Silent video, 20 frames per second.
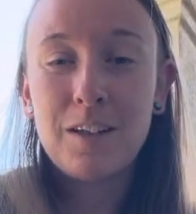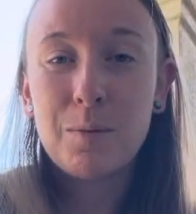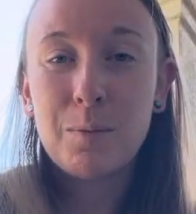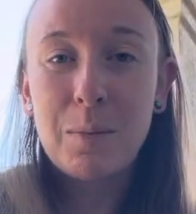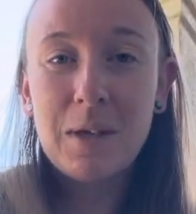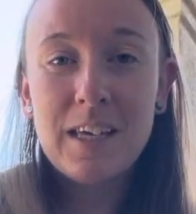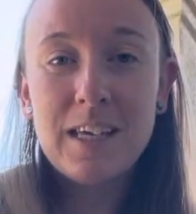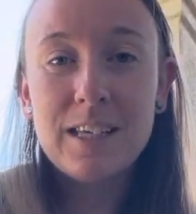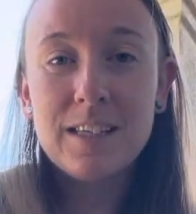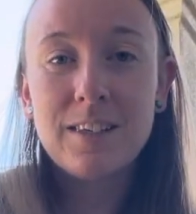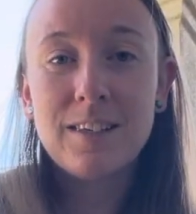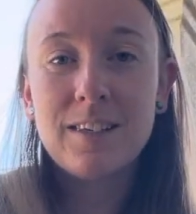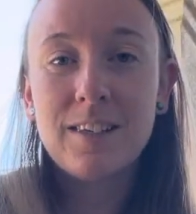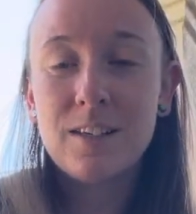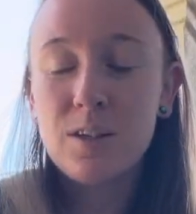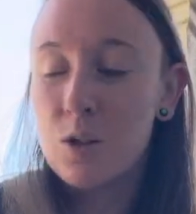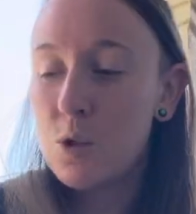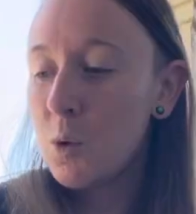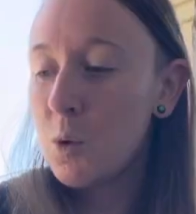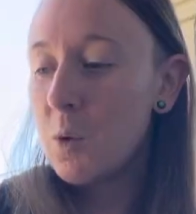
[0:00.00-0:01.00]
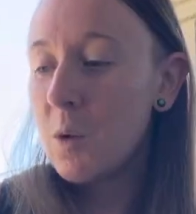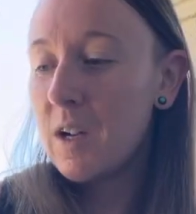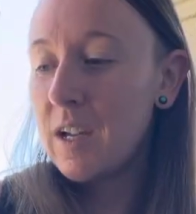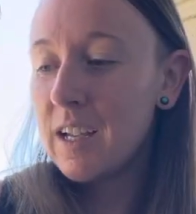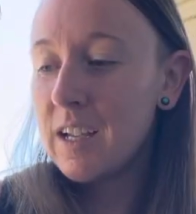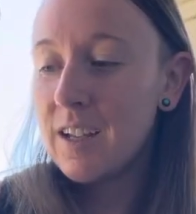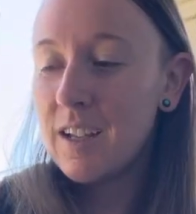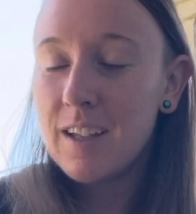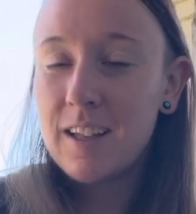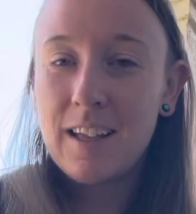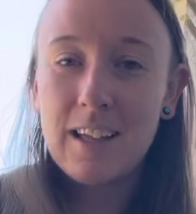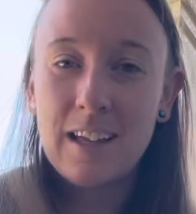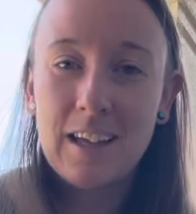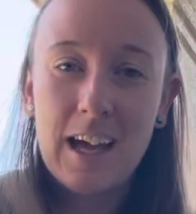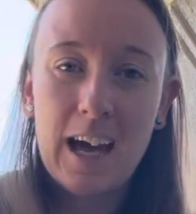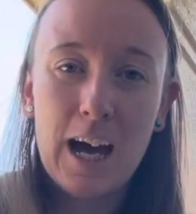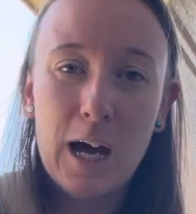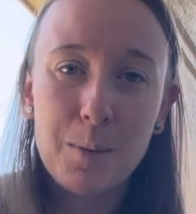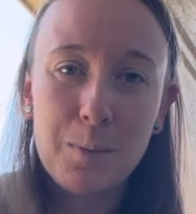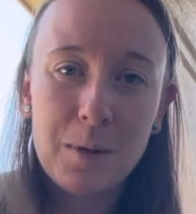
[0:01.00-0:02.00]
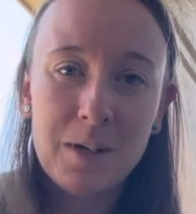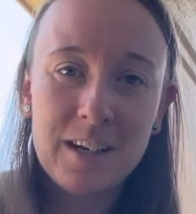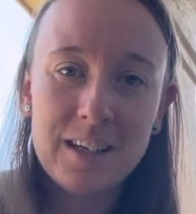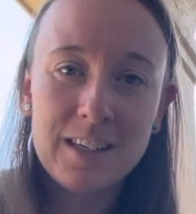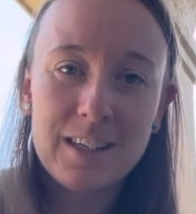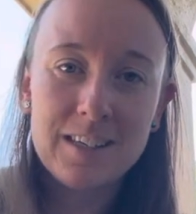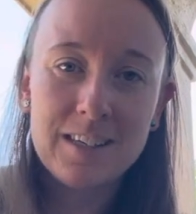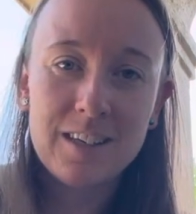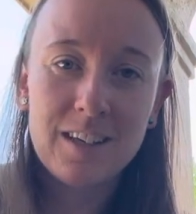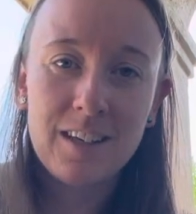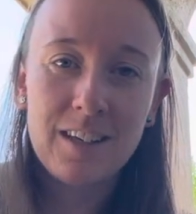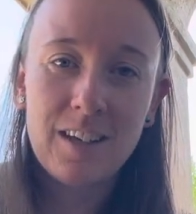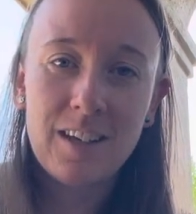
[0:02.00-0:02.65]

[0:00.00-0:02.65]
peace, joy, happiness,